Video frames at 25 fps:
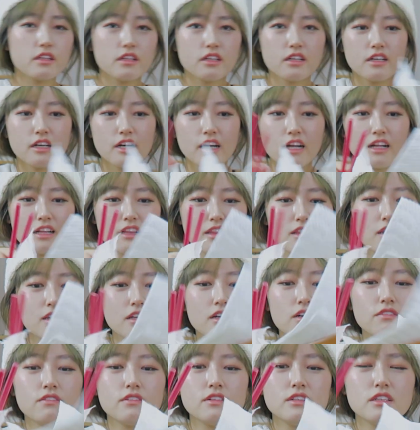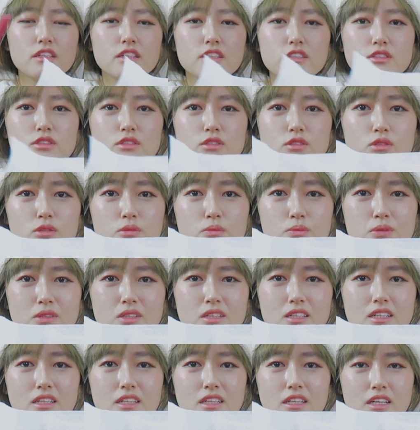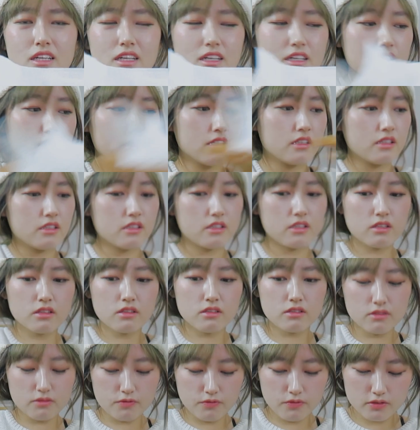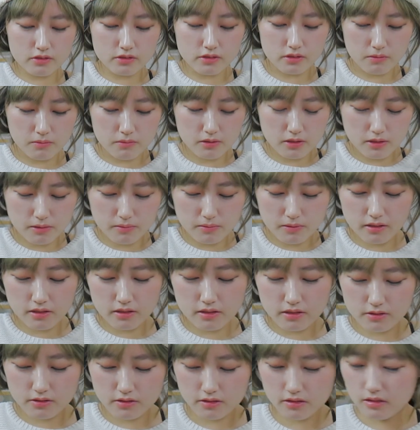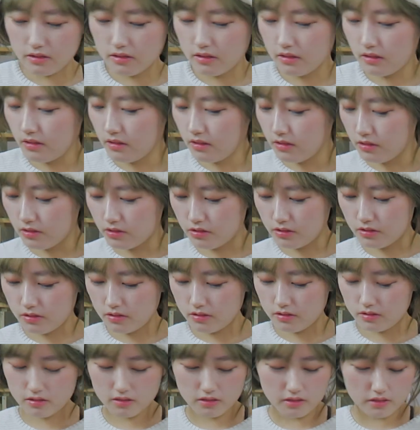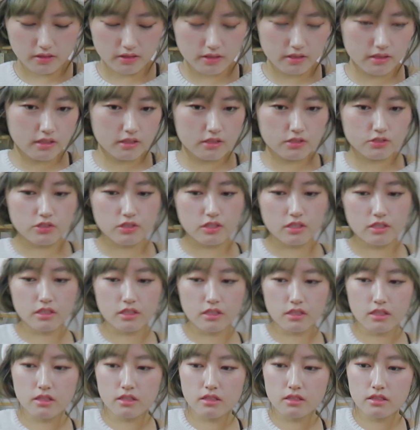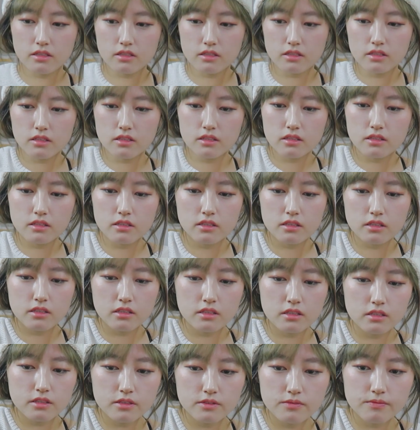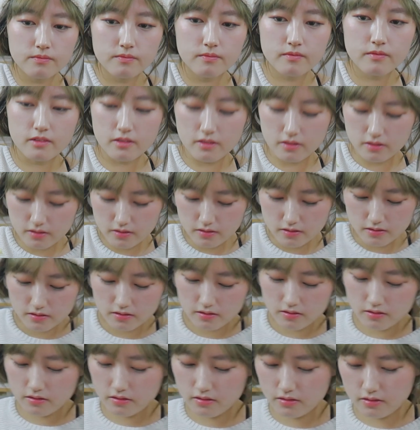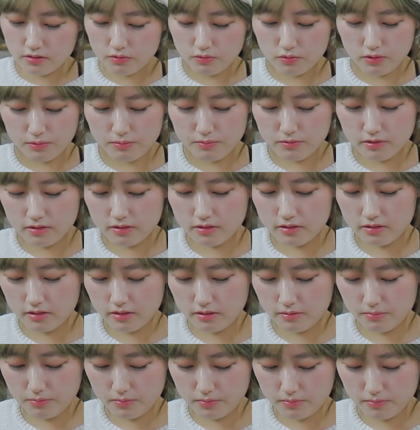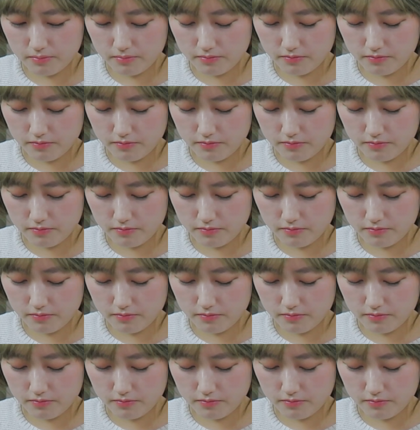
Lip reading: I love it, it's so pretty. For some of them, I think I'm gonna try it again. Like, swipe this up.